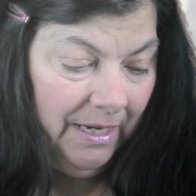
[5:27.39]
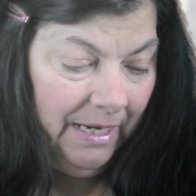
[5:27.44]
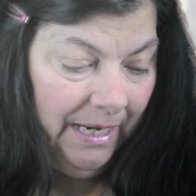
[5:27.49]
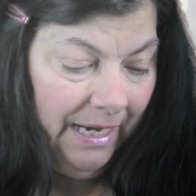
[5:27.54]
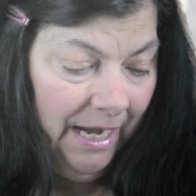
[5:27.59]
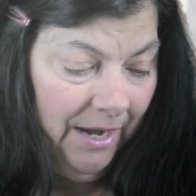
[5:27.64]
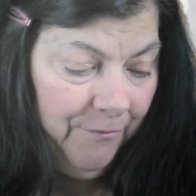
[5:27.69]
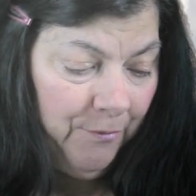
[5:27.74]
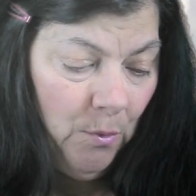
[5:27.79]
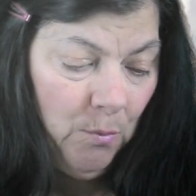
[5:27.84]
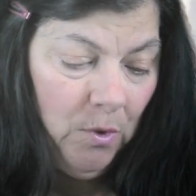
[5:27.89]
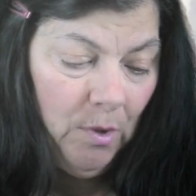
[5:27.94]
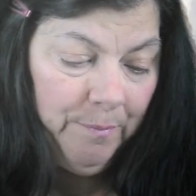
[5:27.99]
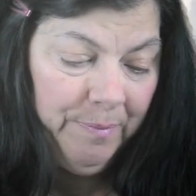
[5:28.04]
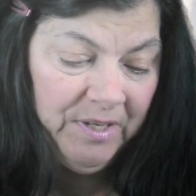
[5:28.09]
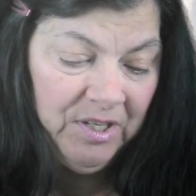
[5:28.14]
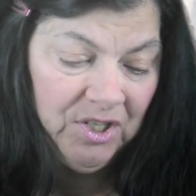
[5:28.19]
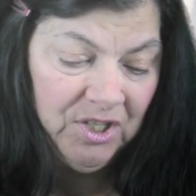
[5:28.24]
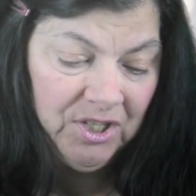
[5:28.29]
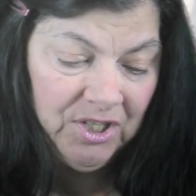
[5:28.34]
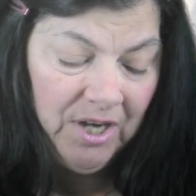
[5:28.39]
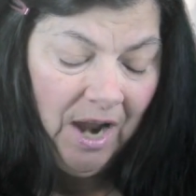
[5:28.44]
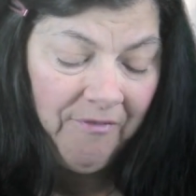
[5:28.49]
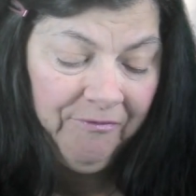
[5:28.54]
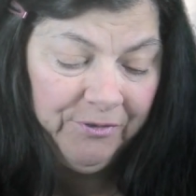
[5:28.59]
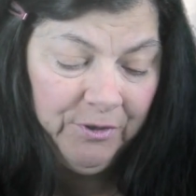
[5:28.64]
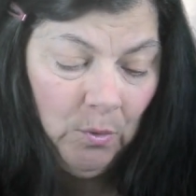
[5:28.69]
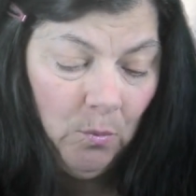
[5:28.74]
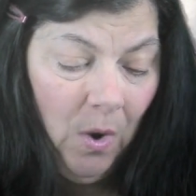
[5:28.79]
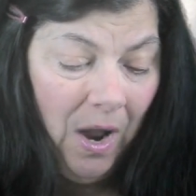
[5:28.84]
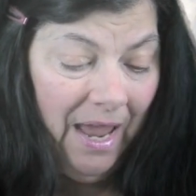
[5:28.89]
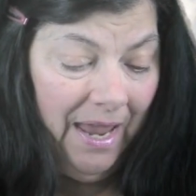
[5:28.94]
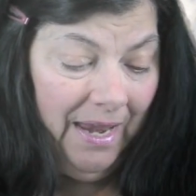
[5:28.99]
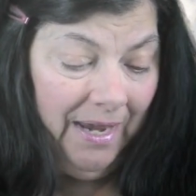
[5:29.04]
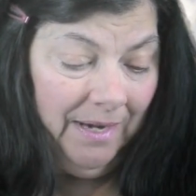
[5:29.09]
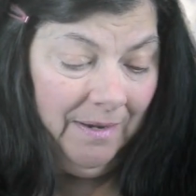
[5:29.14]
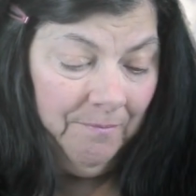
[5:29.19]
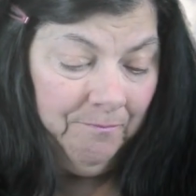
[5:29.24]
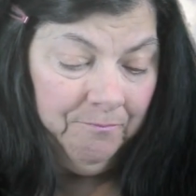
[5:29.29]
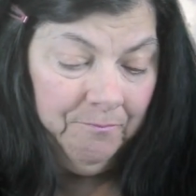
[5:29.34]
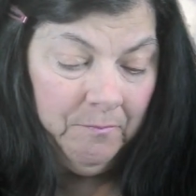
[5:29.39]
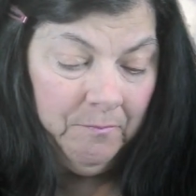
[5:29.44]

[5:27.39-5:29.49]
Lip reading: Evil will be snuffed away.